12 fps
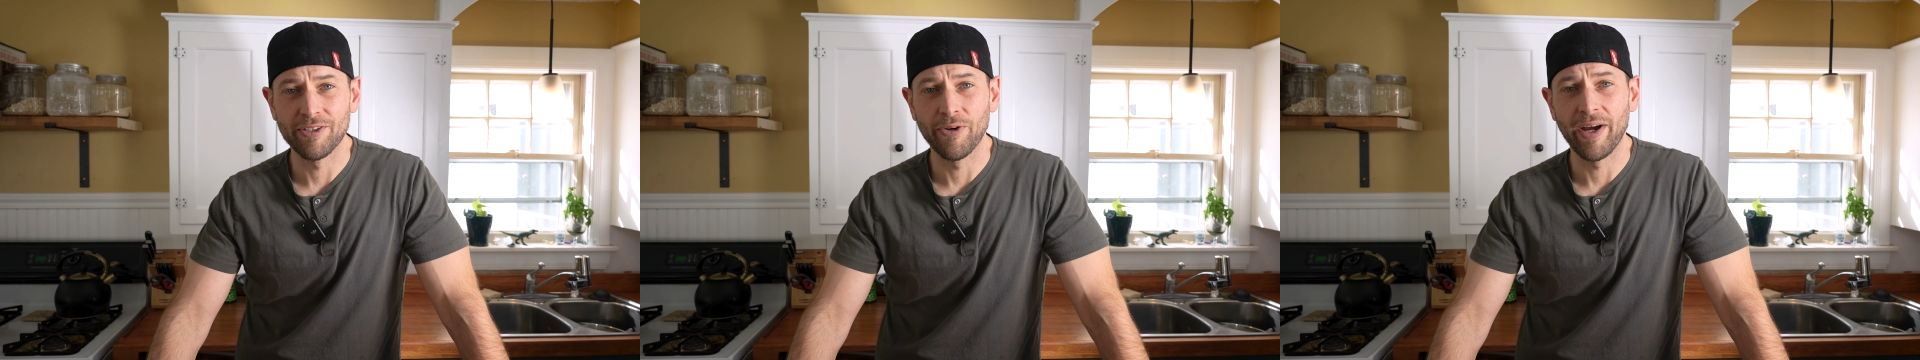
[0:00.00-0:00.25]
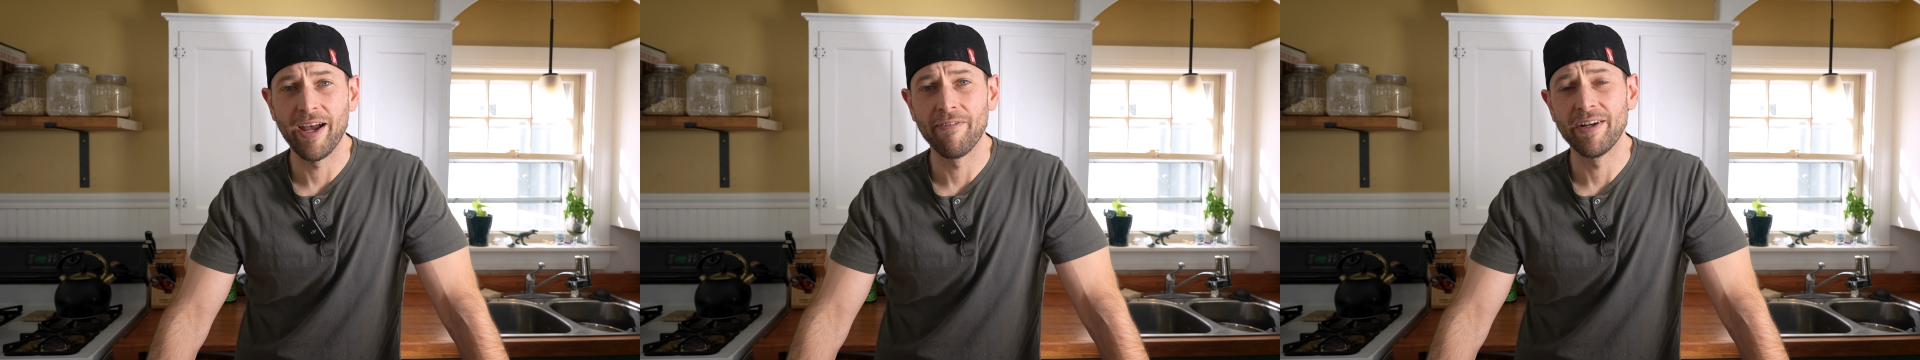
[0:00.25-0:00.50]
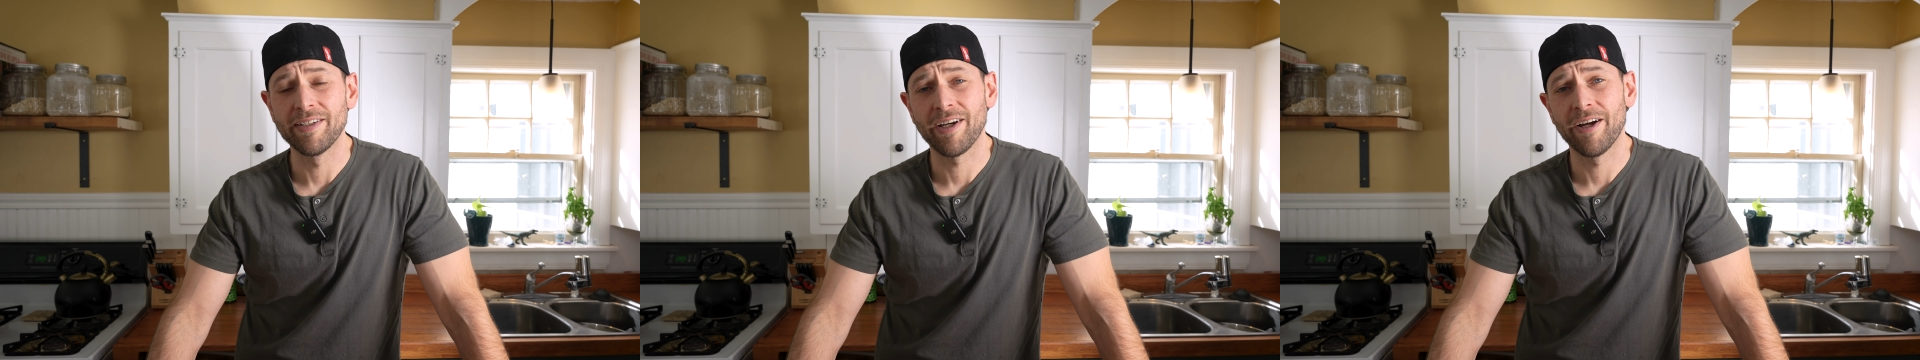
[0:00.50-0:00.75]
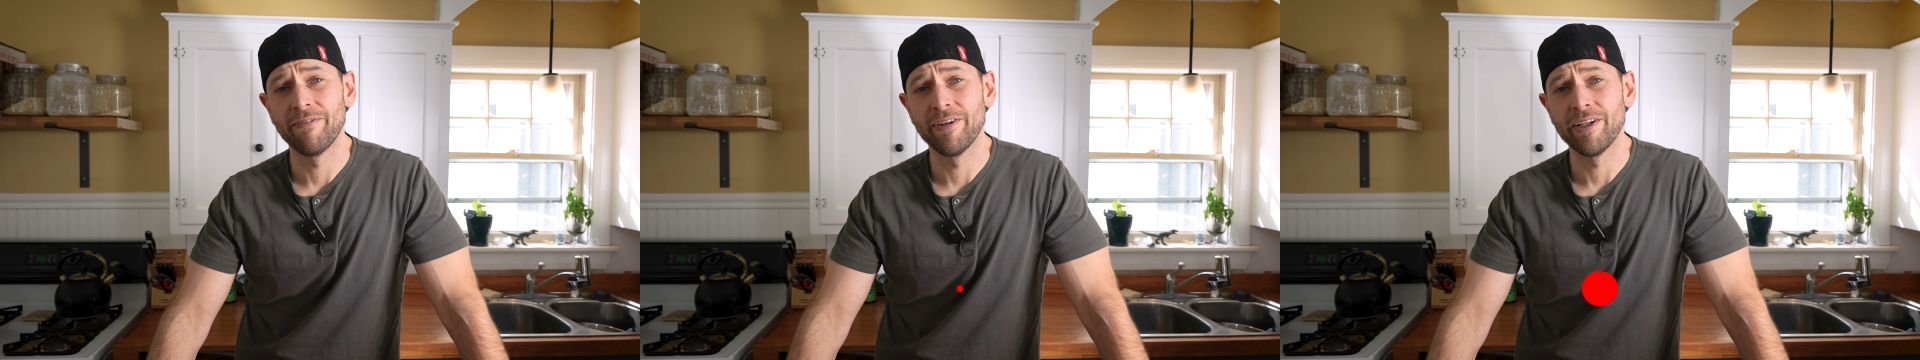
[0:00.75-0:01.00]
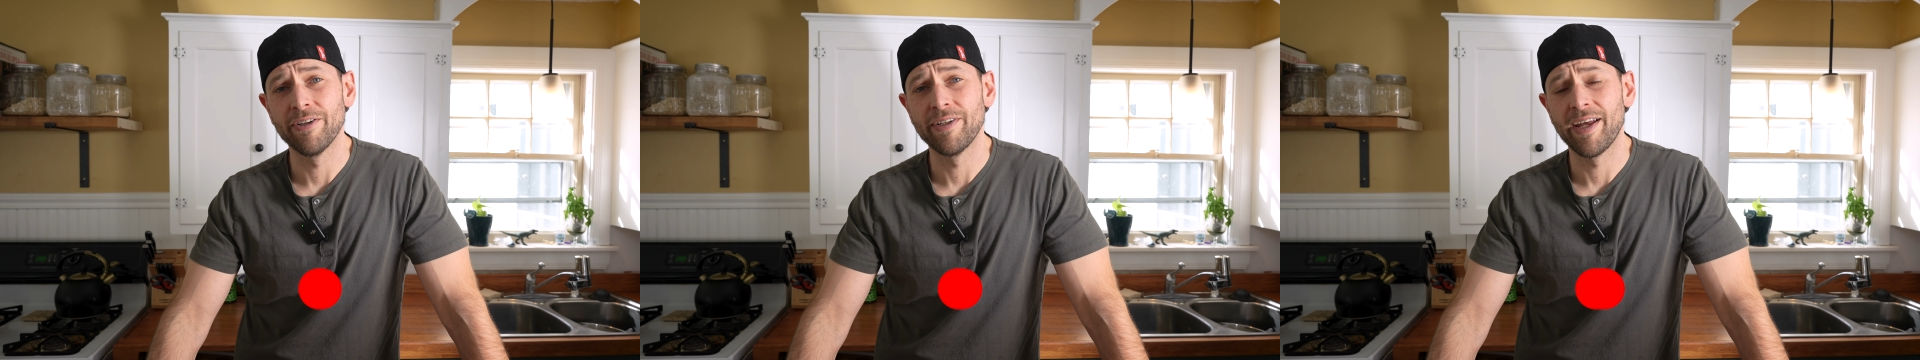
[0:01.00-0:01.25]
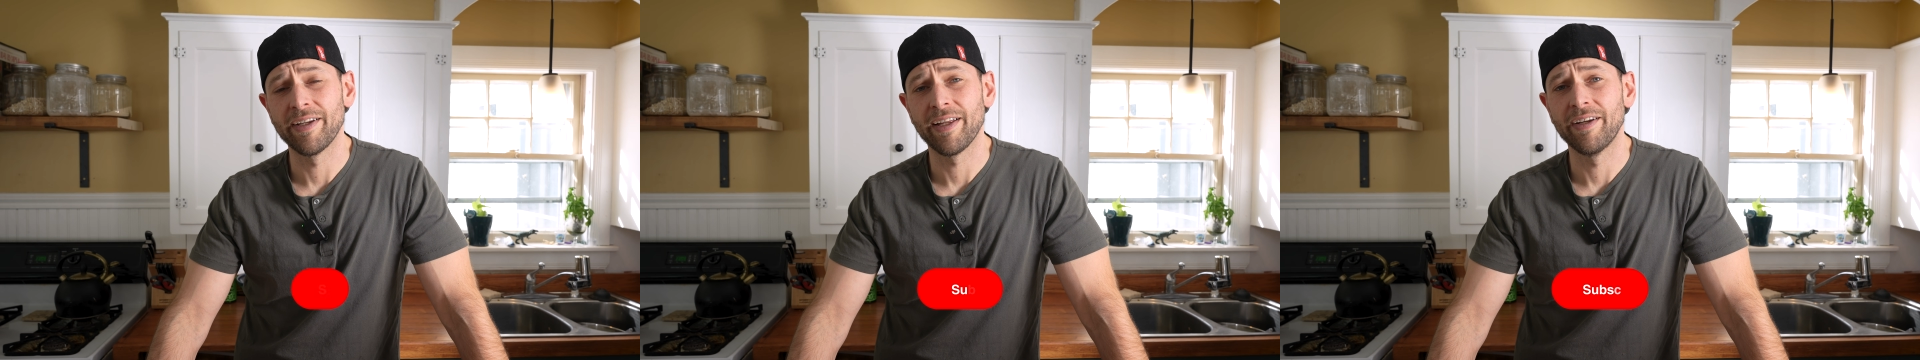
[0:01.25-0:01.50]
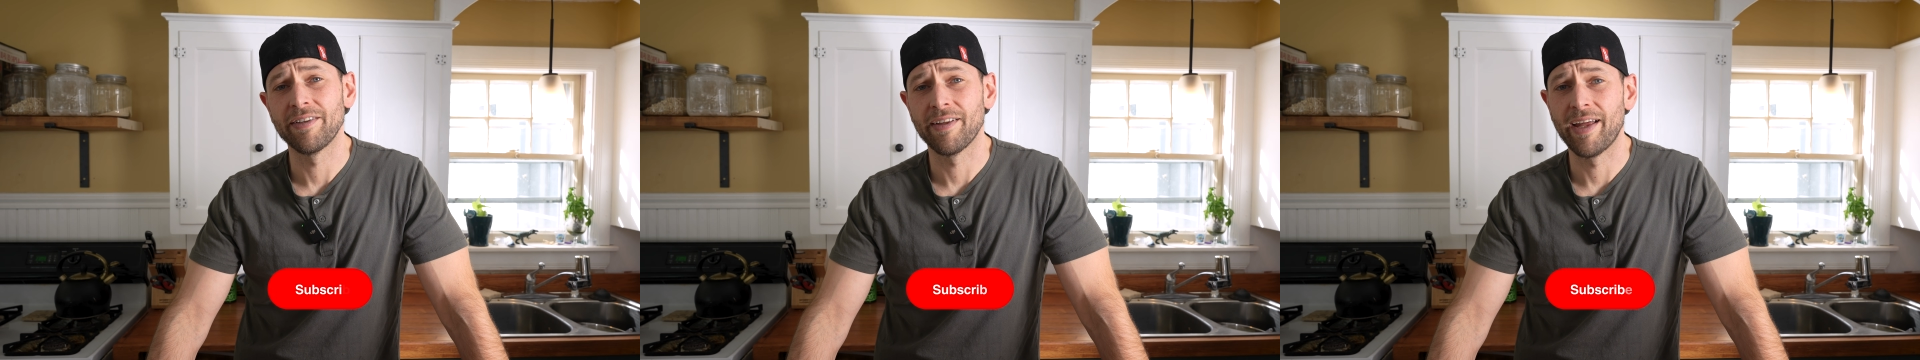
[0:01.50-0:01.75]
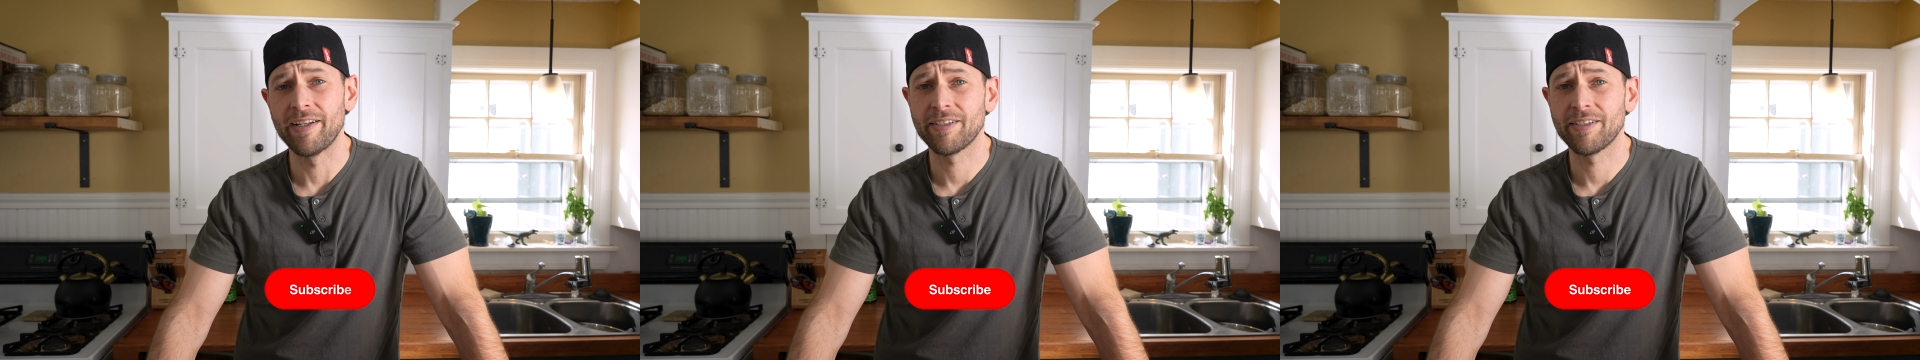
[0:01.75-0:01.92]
so I have an entire video dedicated to that.